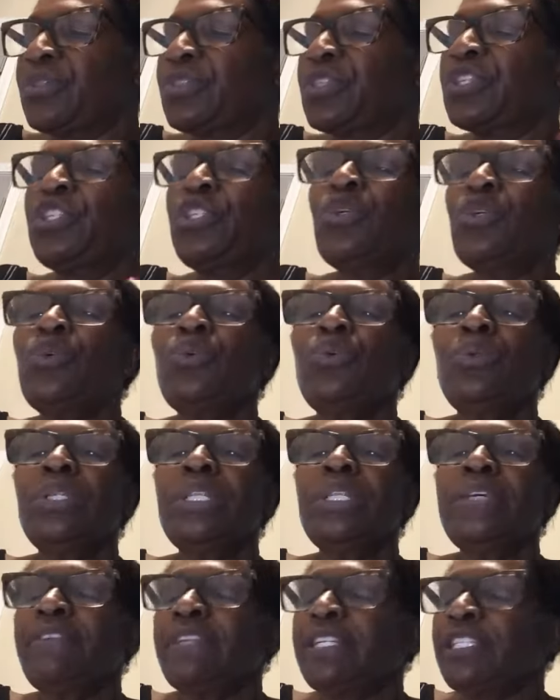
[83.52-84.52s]
the New
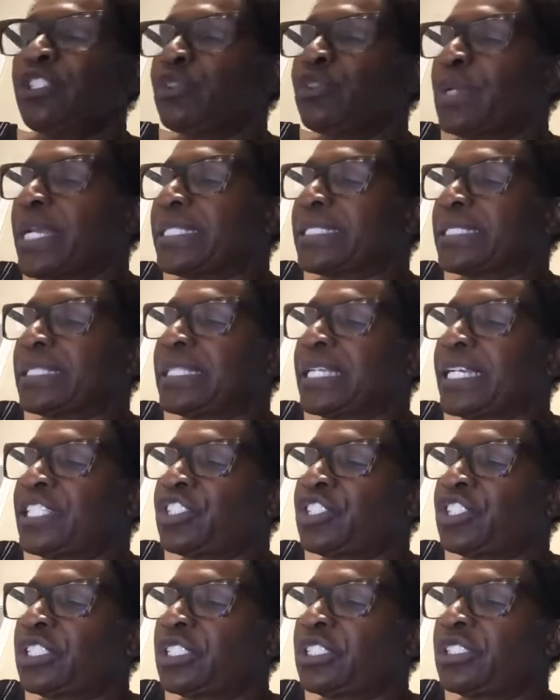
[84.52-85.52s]
Living
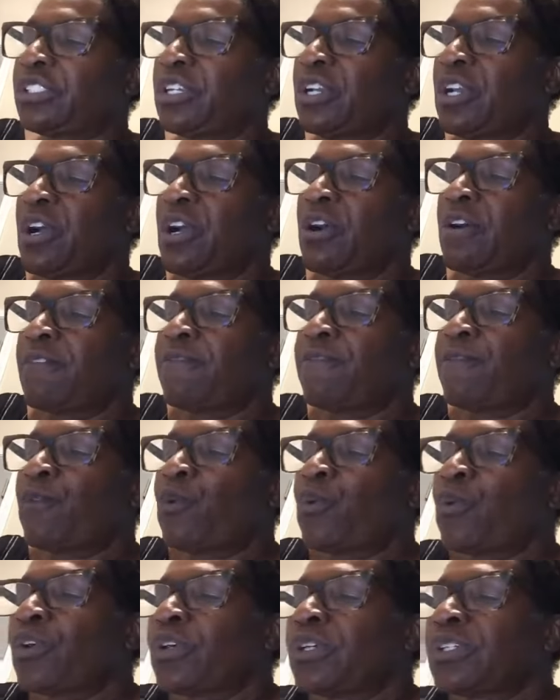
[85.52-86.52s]
Translation
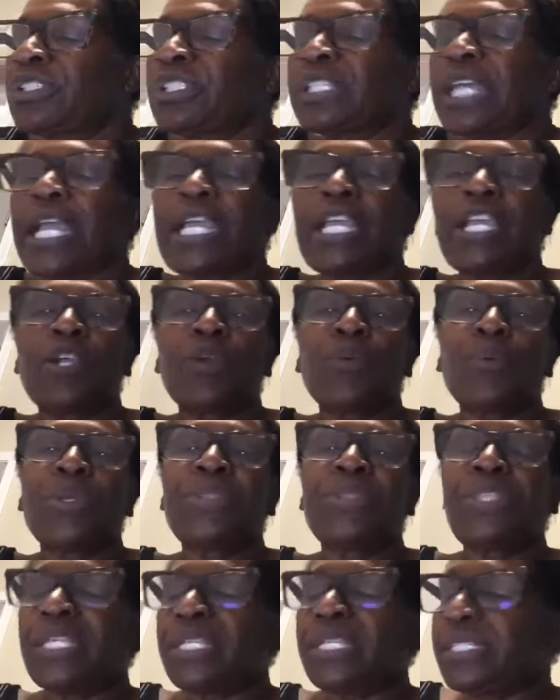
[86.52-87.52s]
for Second
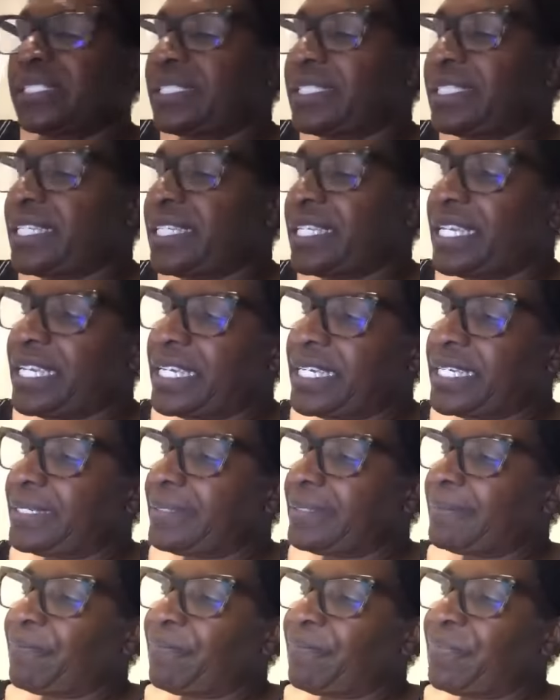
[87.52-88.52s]
Corinthians
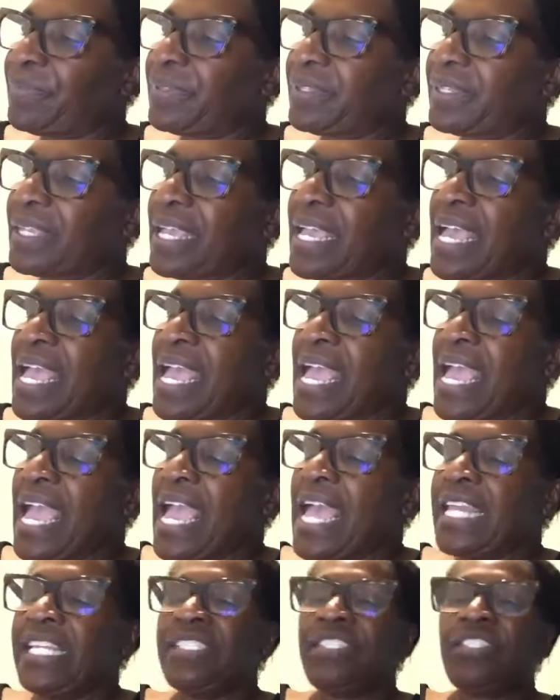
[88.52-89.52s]
10.
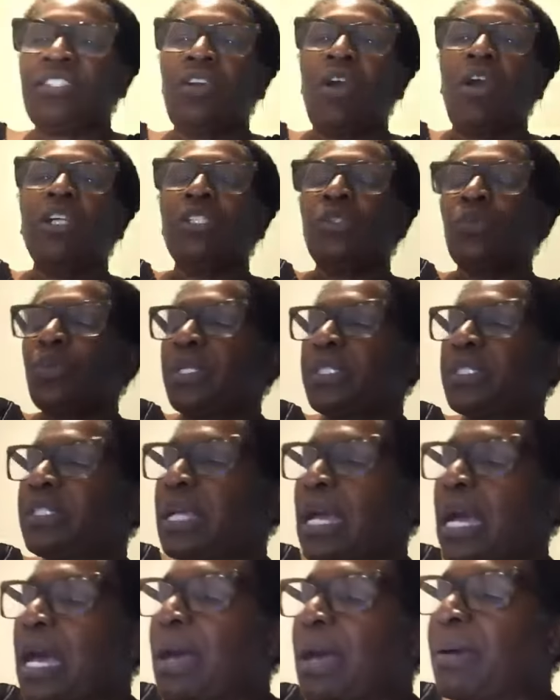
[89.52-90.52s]
And it starts with
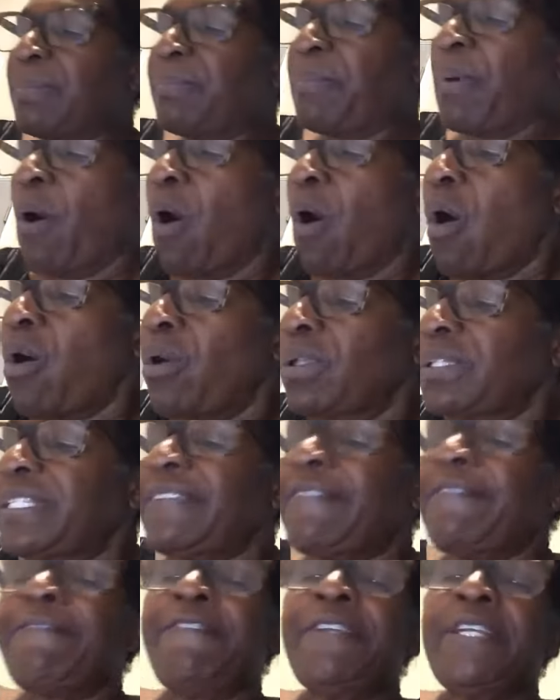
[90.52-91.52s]
uh, Paul
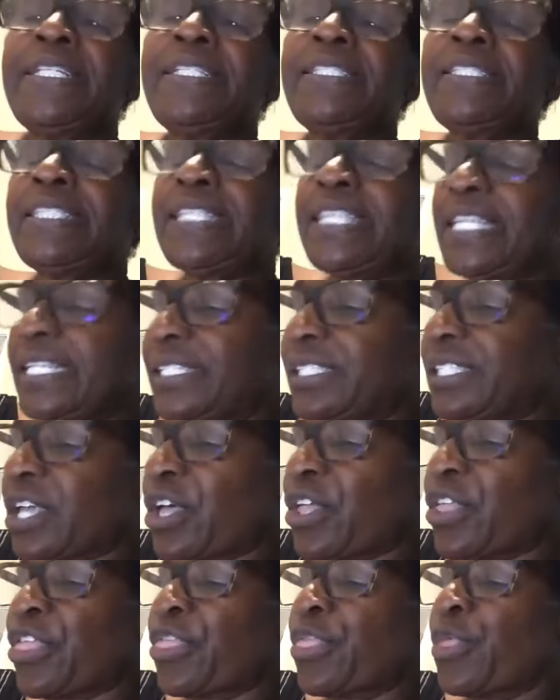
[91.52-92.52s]
defends his
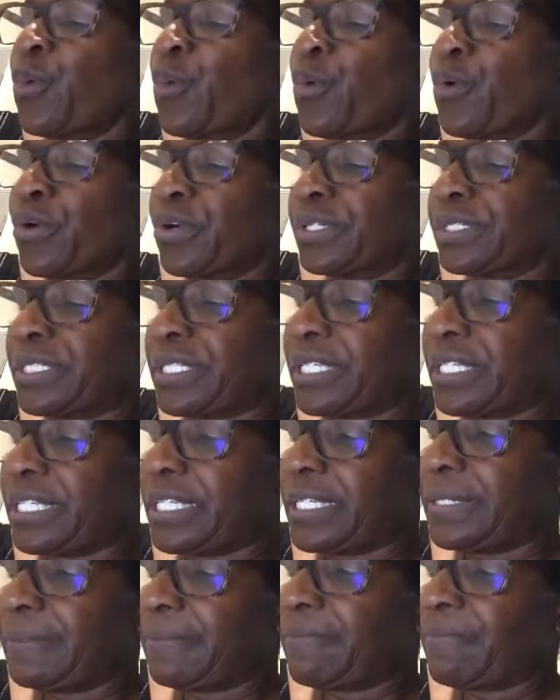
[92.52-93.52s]

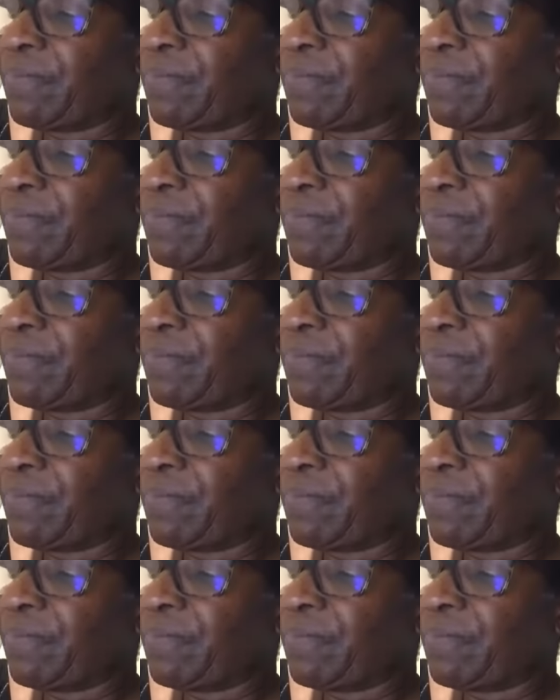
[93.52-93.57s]
authority.